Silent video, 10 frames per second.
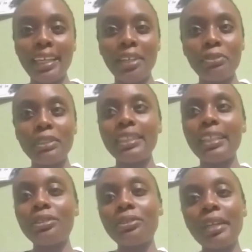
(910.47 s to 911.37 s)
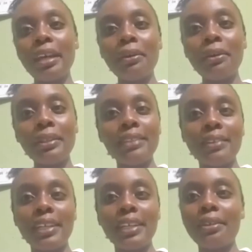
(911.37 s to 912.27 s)
You will see a 2-year-old, a
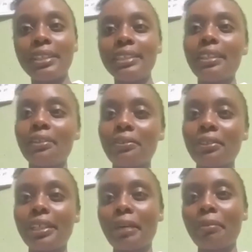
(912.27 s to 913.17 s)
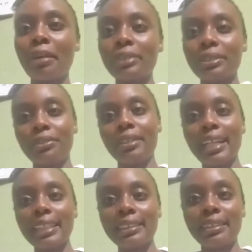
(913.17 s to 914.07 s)
3-year-old, instead of running about, they would
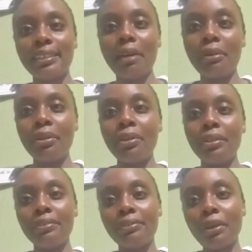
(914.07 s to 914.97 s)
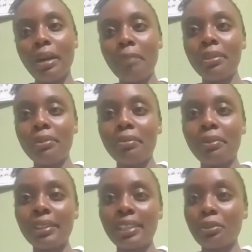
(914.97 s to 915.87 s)
rather sit down on the floor and play with
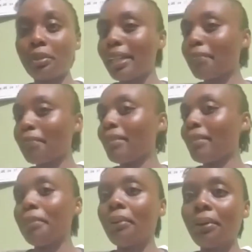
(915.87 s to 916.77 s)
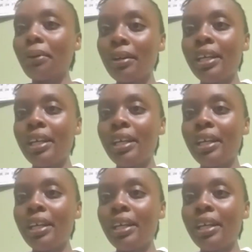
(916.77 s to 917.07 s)
ball. They don't play ball.